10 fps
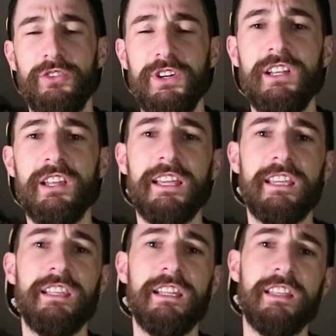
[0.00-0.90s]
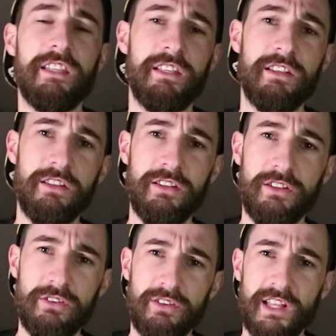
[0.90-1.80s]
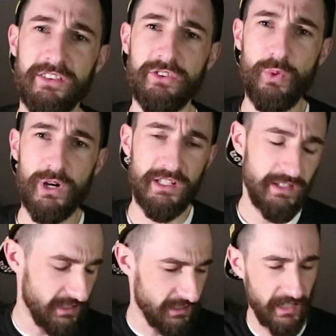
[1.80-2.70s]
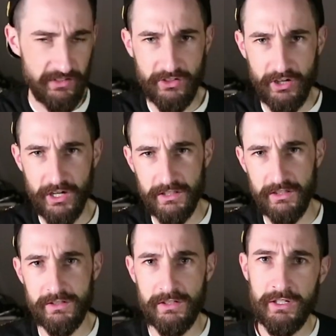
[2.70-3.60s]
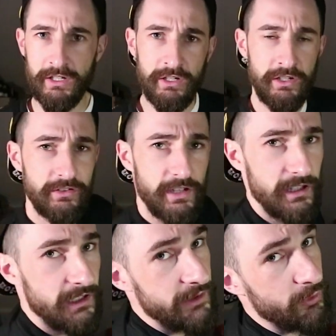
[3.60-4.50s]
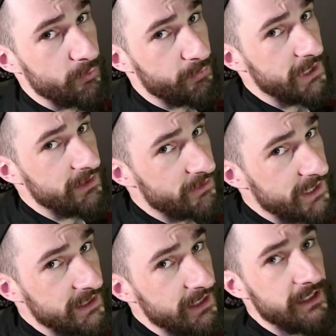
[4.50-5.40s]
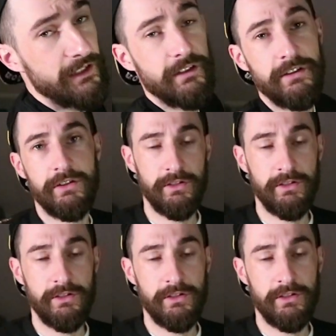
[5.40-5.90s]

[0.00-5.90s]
Really liking it. Nice quality, nice cotton. It's got a little print right here,